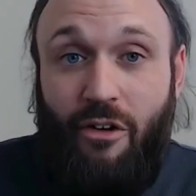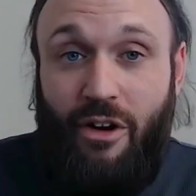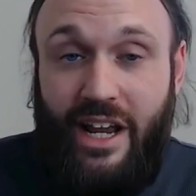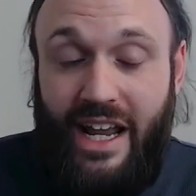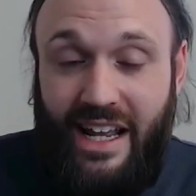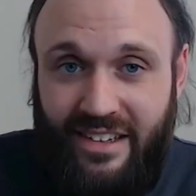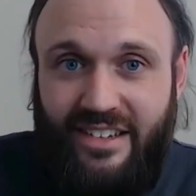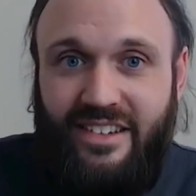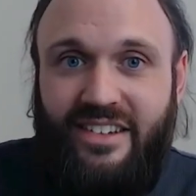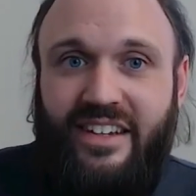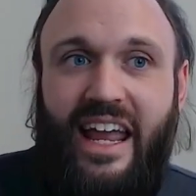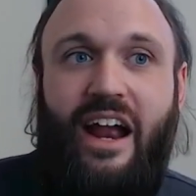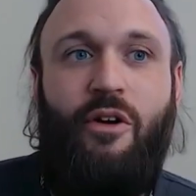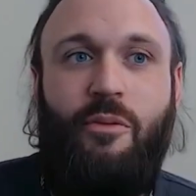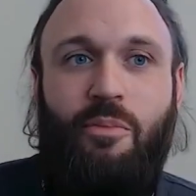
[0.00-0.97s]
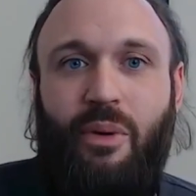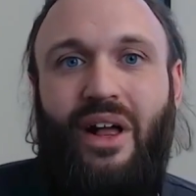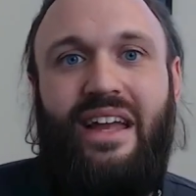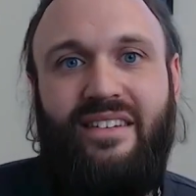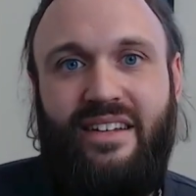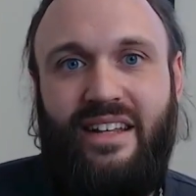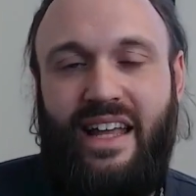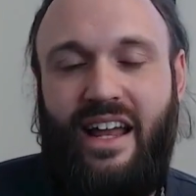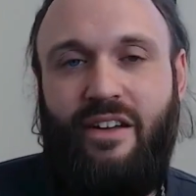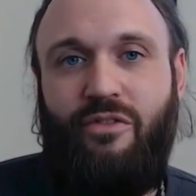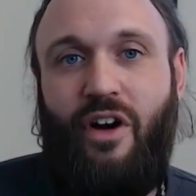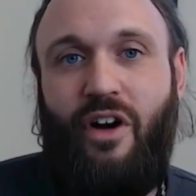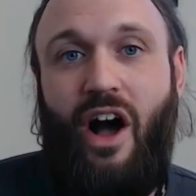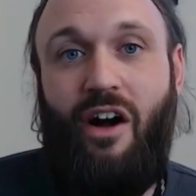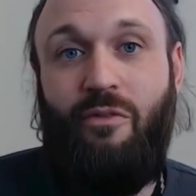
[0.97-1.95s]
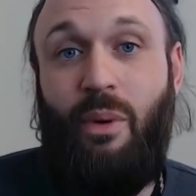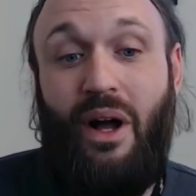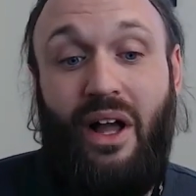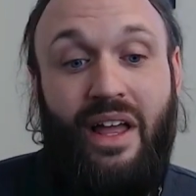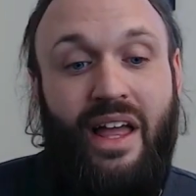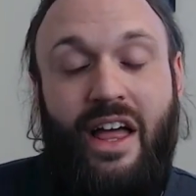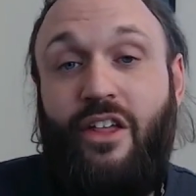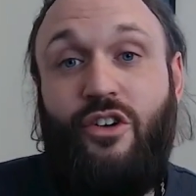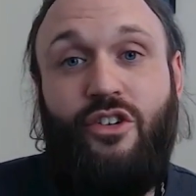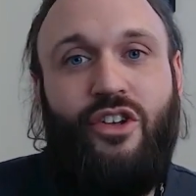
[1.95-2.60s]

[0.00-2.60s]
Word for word: scary it's a scary place to get involved but